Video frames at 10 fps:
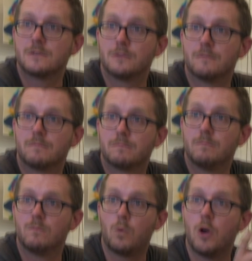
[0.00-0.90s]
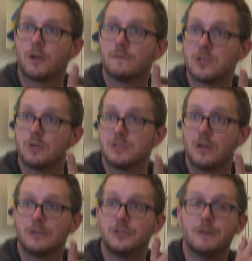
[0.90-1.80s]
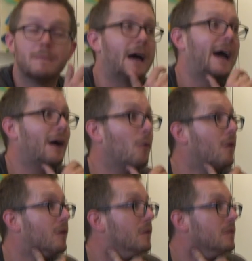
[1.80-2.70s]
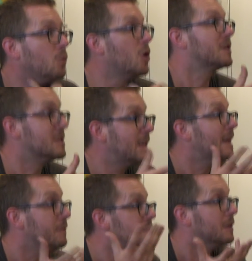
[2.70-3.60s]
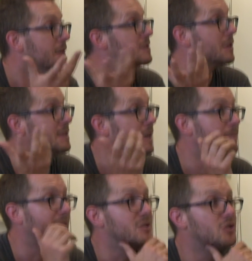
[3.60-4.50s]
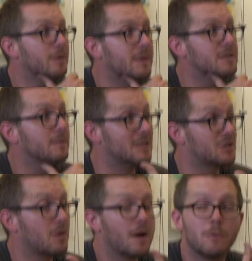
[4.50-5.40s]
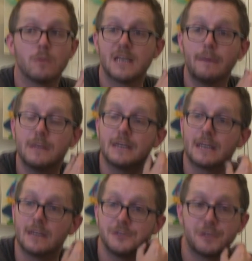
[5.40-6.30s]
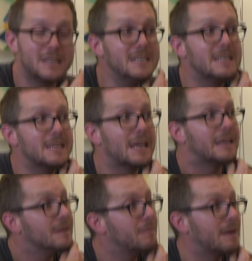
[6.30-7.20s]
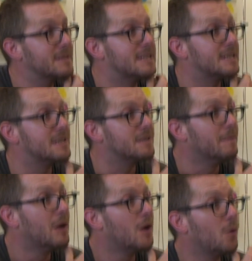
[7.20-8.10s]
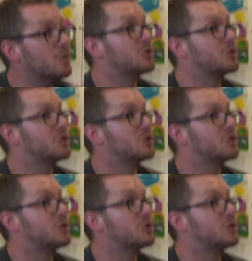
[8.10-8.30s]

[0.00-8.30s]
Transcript: sort of work of sociology about how workers lived, you know, he was going to take that to Germany to sort of describe what was happening in England. You could easily think that perhaps his system was